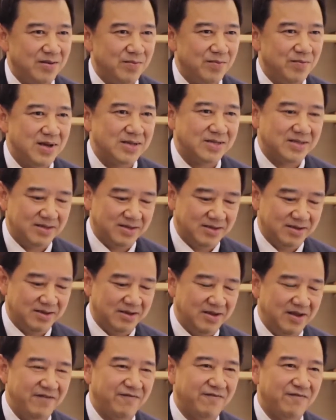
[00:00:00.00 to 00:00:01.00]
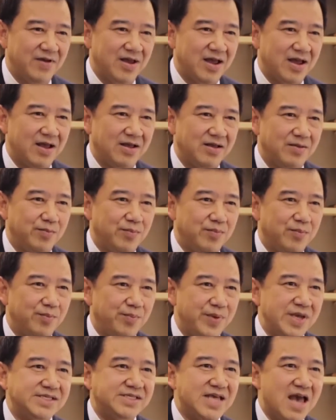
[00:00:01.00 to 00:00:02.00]
But if we,
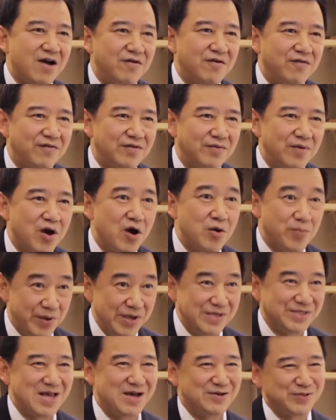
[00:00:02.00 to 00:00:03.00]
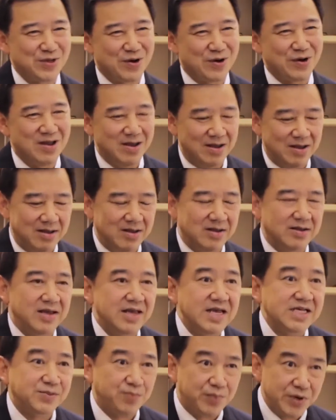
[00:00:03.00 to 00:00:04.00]
PCL, we call PCL, so
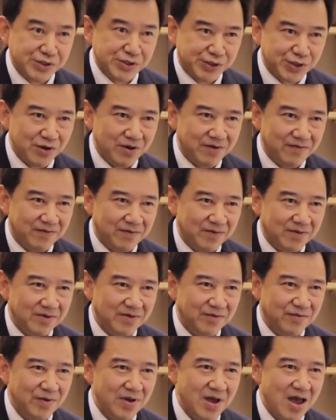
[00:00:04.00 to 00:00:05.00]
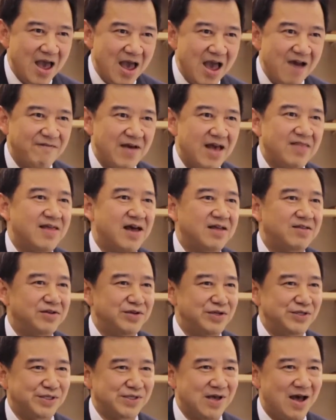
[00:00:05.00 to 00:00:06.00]
it's preserved we have another
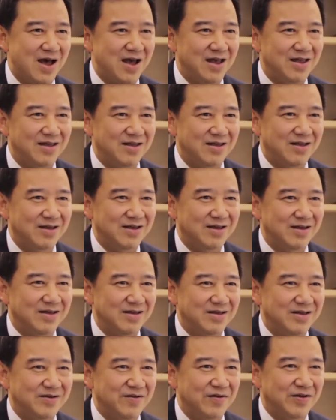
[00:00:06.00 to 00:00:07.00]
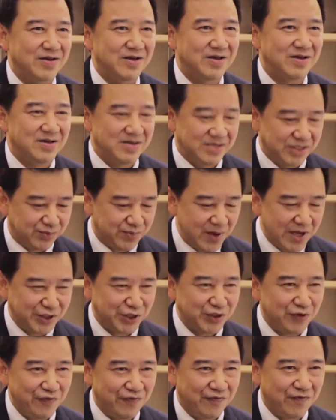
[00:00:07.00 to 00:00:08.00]
design,
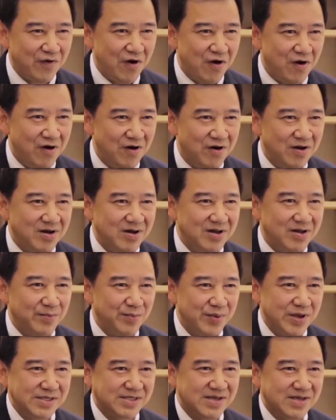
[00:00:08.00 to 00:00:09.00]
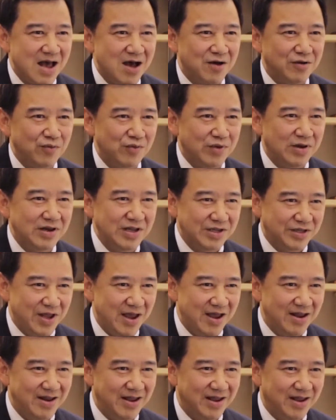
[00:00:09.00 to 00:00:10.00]
special for PCL
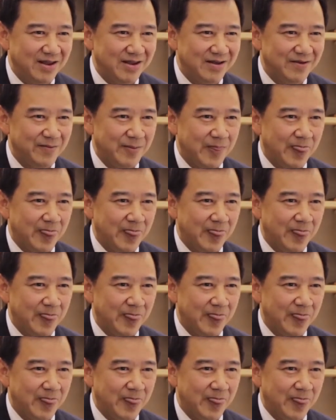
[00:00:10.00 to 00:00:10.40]
retaining.